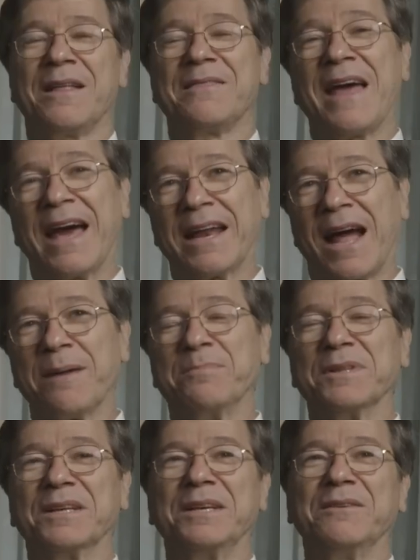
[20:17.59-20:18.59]
That, I
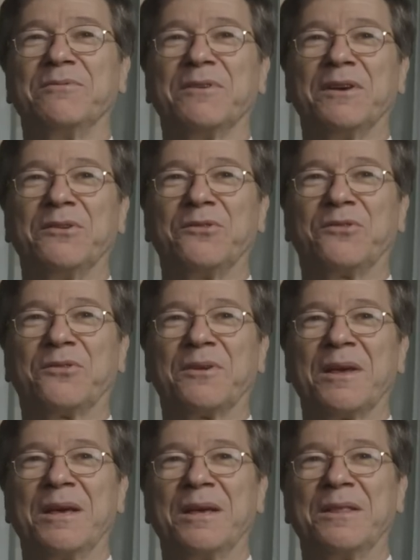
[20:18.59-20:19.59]
believe, is
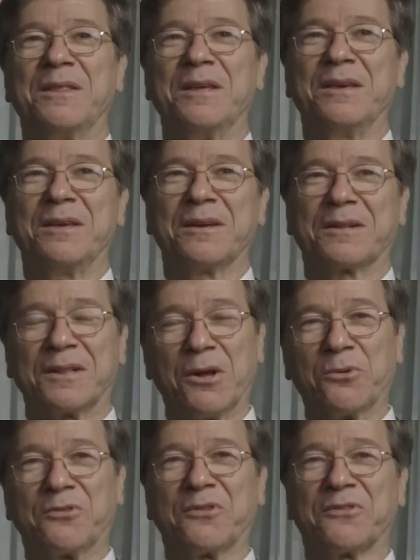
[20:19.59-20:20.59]
the
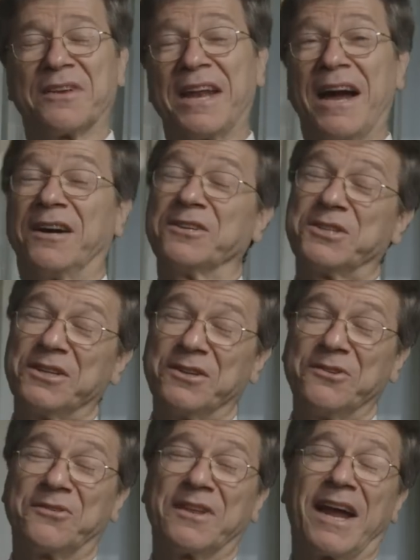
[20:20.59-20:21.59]
closest analogy, at
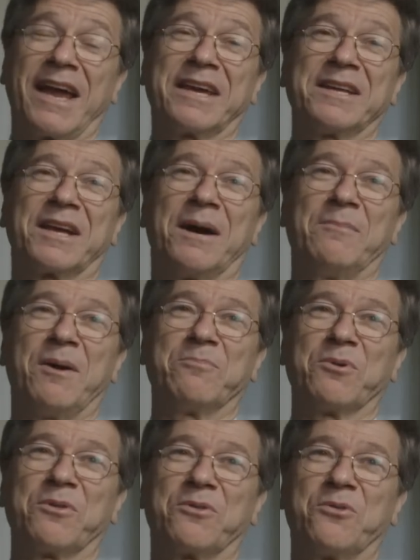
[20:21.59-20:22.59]
least that I can come
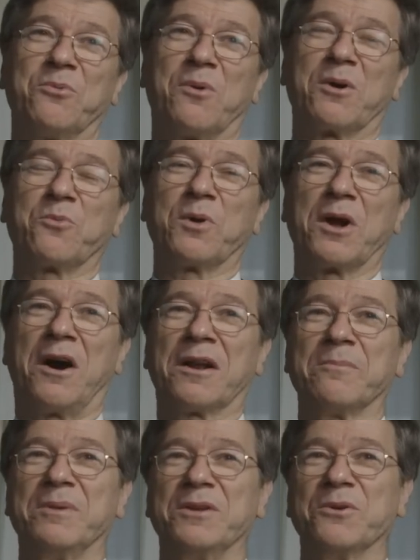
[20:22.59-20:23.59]
up with, to what we ought
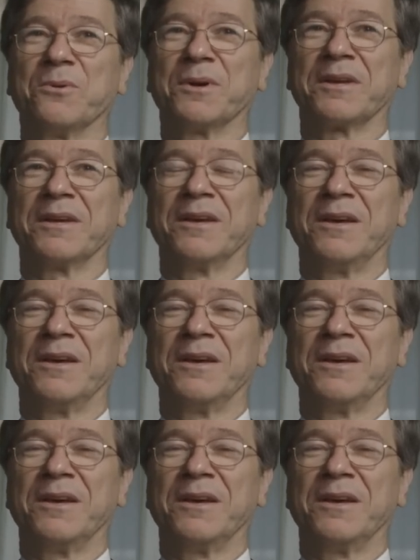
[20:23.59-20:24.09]
to be doing.